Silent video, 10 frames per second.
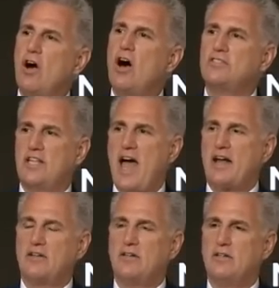Cost
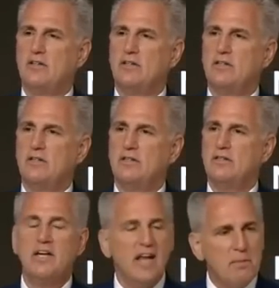Act.
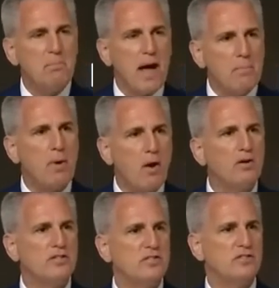And it had
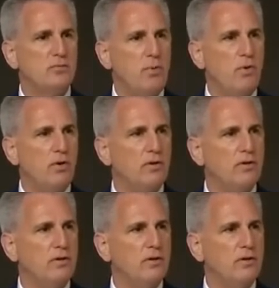bipartisan support.